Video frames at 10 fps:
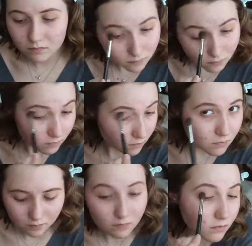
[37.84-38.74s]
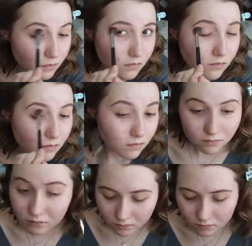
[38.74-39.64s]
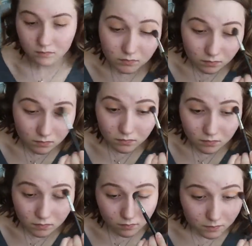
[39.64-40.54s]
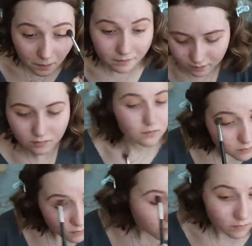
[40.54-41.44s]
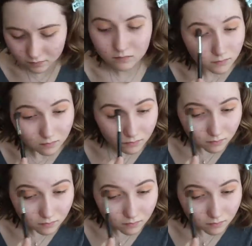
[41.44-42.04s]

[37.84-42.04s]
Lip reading: my transition shade, and then I'm going to take the Makeup Geek